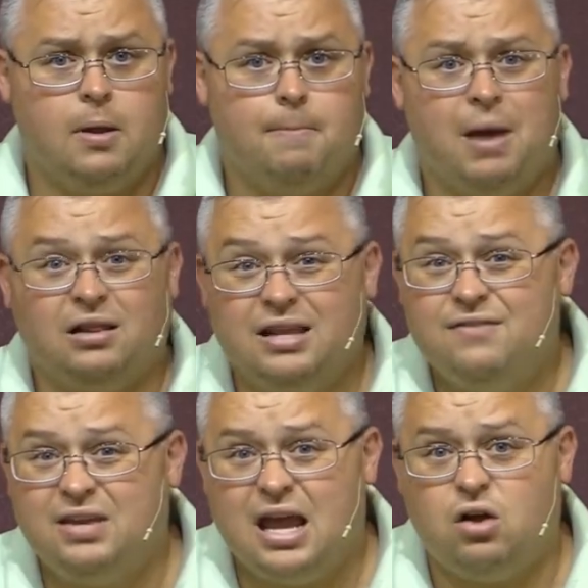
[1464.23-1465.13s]
by
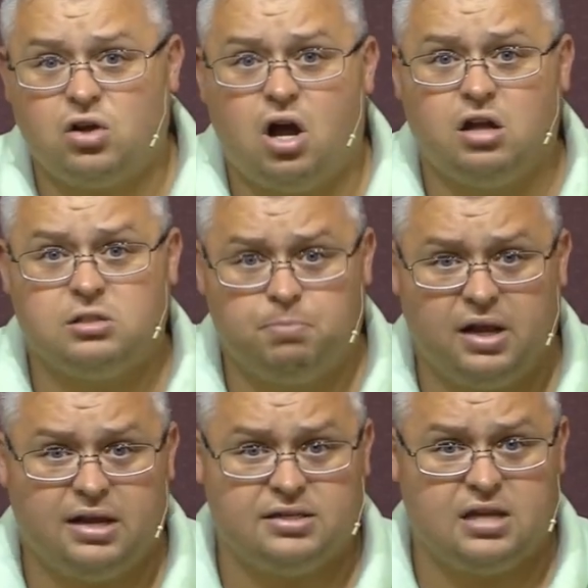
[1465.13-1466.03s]
living out God's
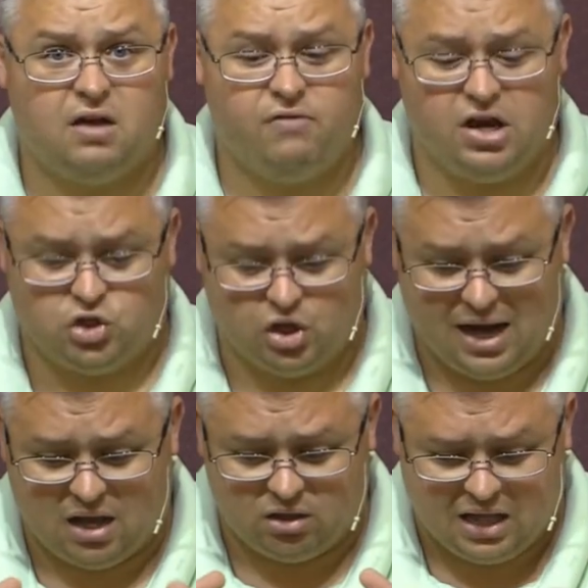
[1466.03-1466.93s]
plan of salvation
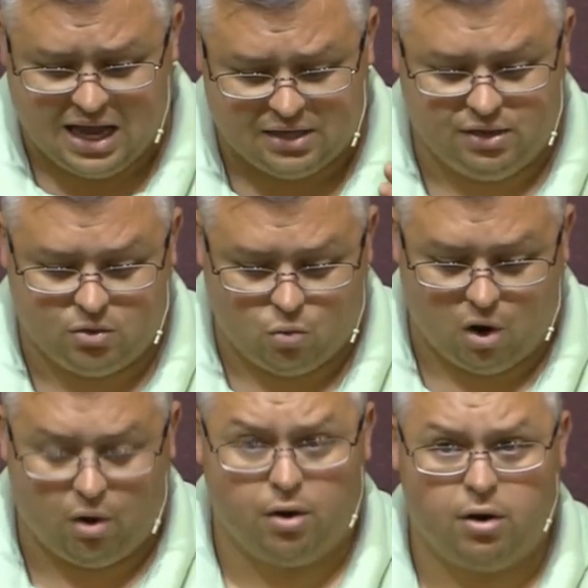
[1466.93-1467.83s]
outlined in the
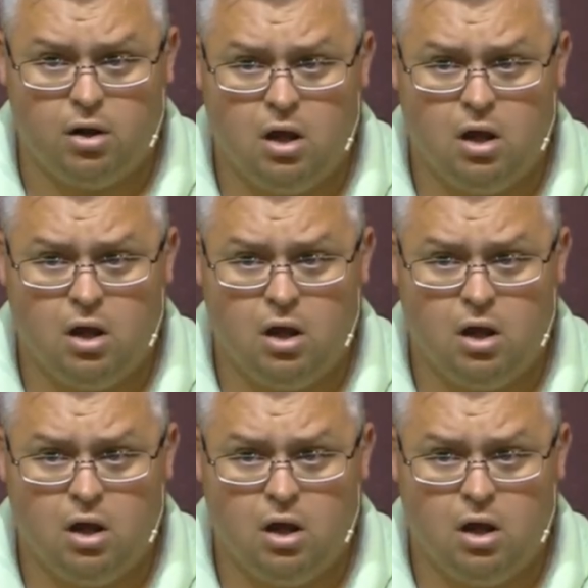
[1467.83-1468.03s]
Word.